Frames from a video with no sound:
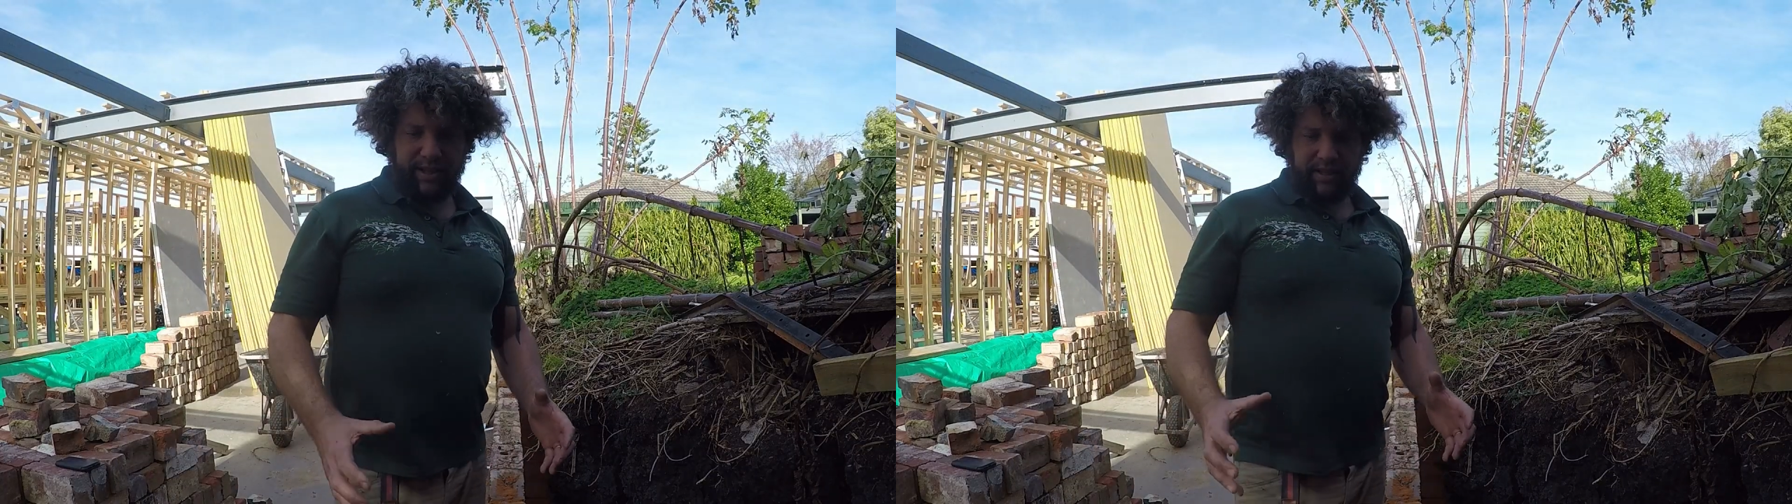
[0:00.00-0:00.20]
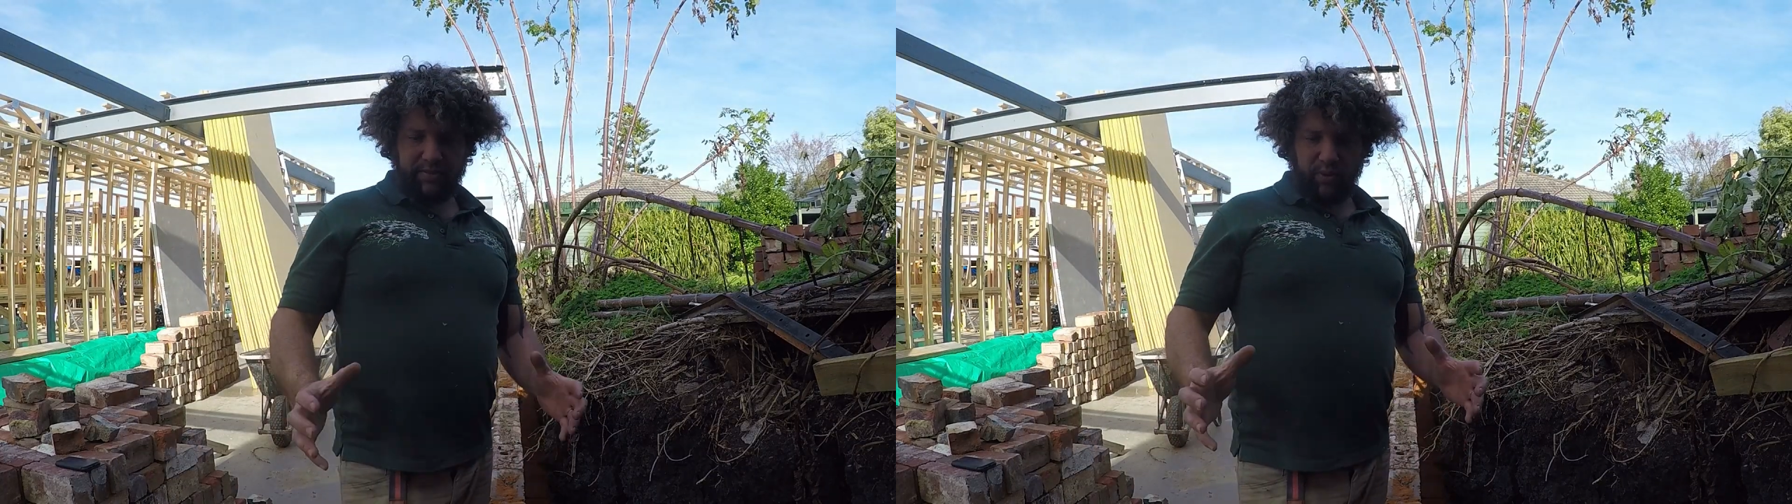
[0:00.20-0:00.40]

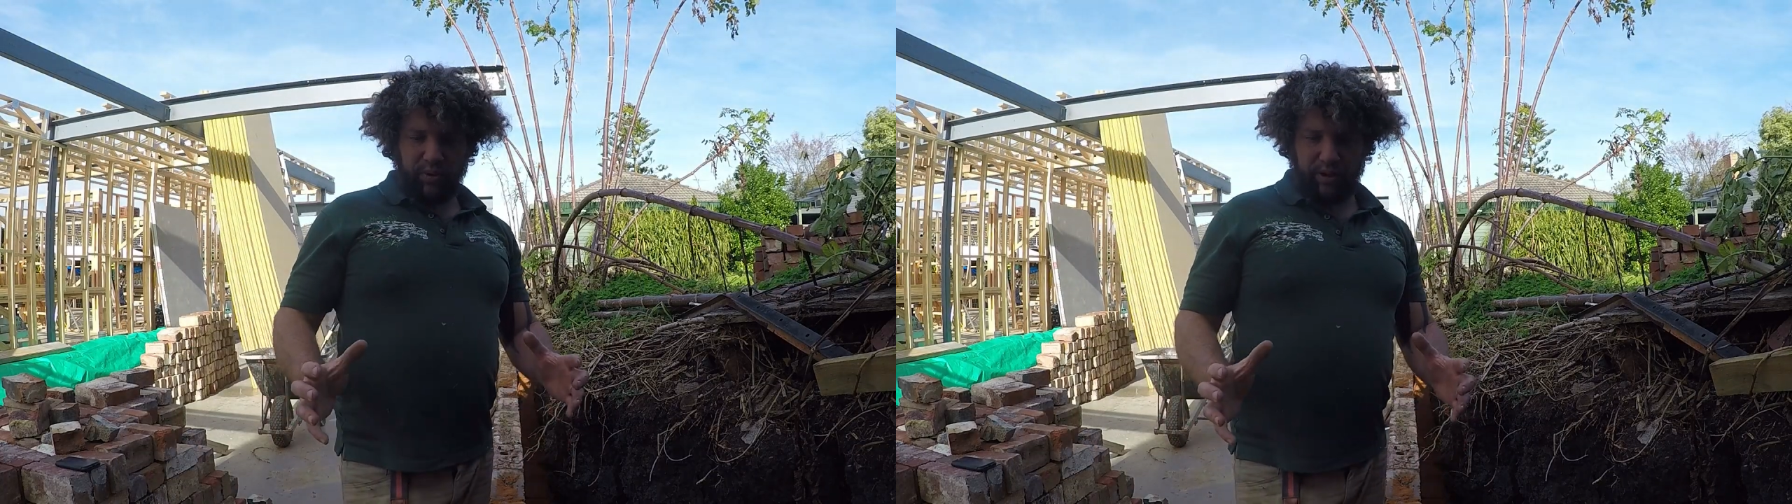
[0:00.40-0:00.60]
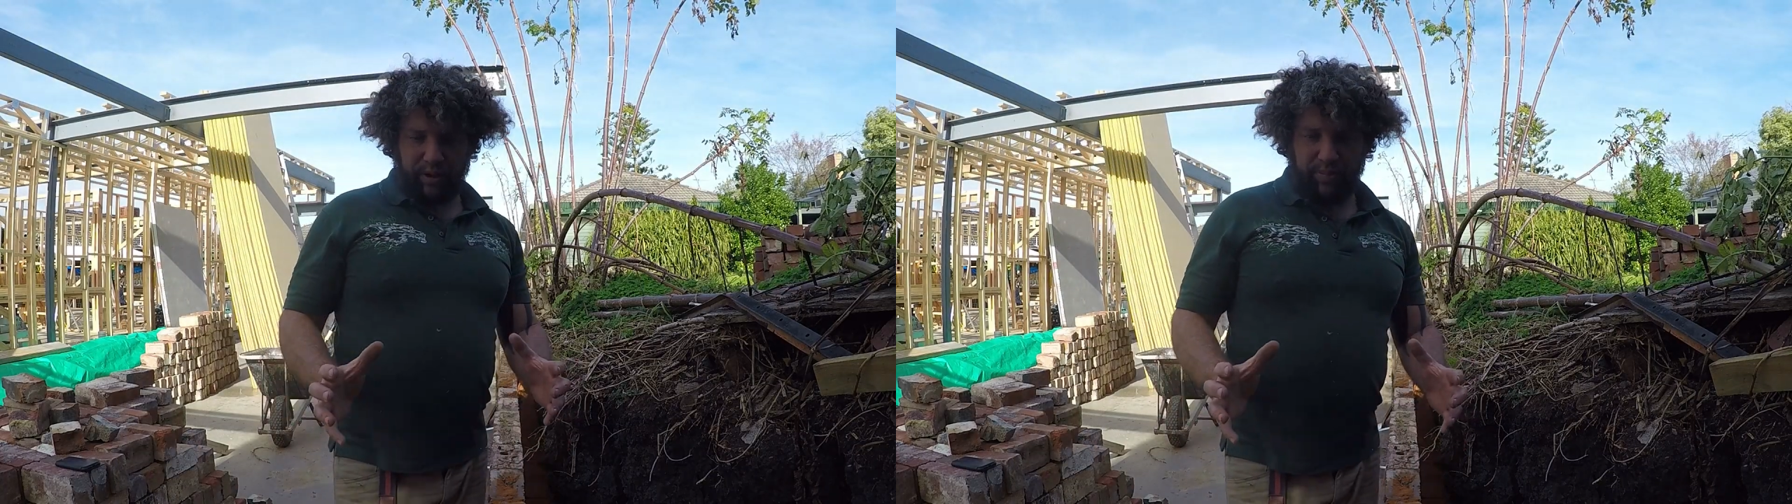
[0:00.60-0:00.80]
is this
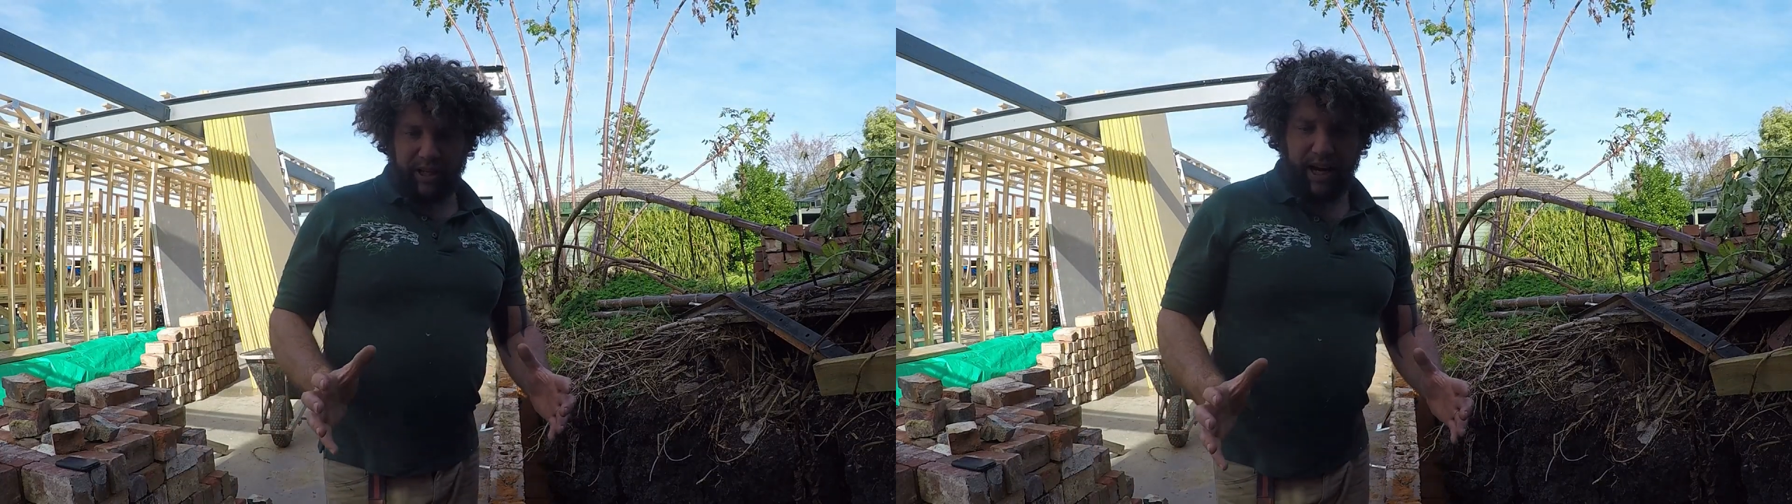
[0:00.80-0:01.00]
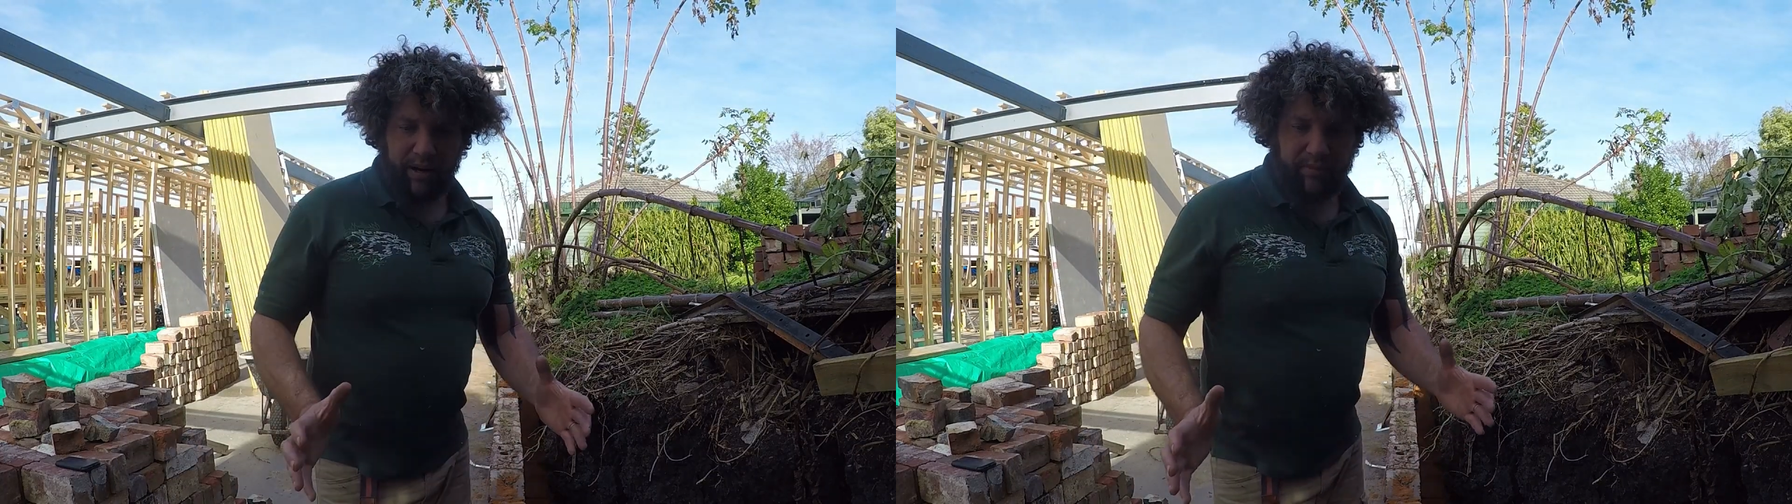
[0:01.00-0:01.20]
wall then
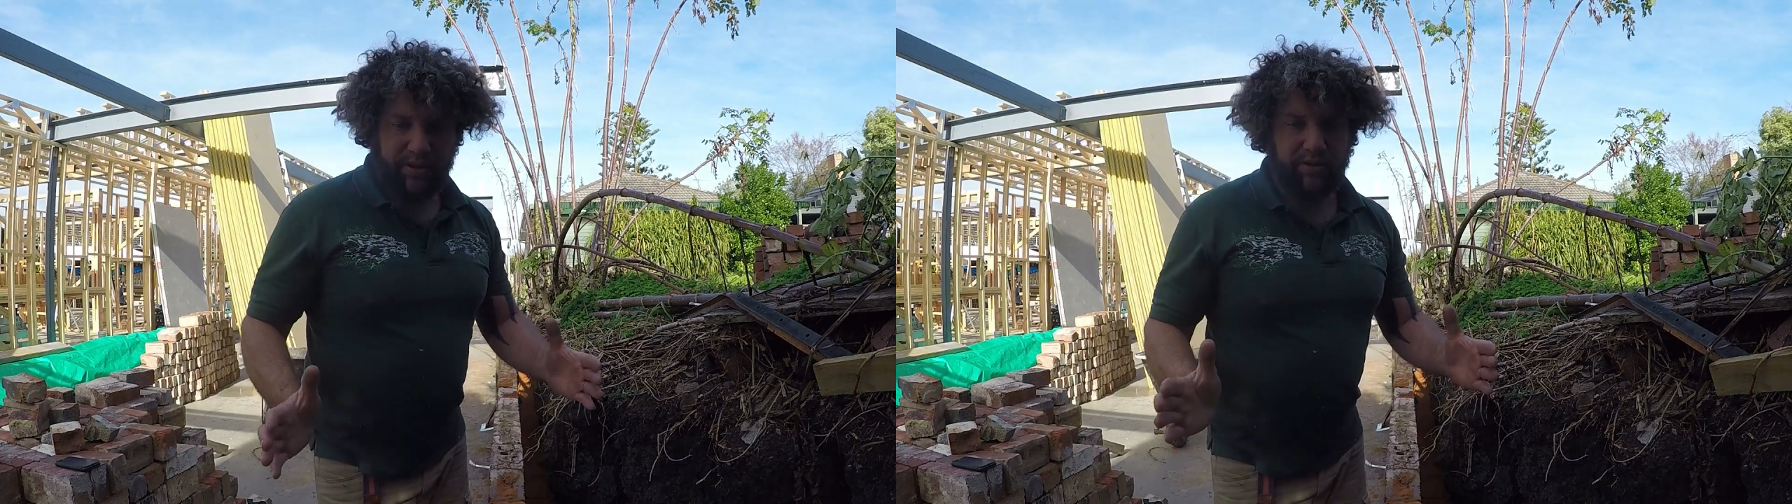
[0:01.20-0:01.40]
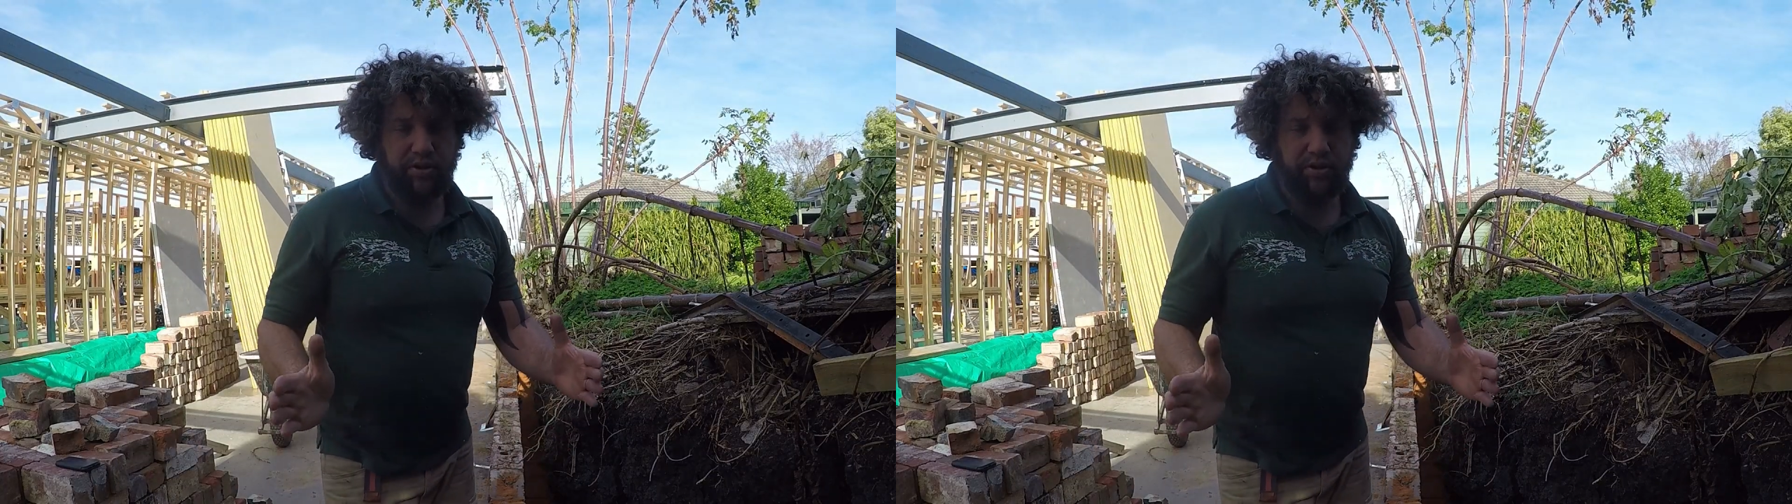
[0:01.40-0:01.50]
becomes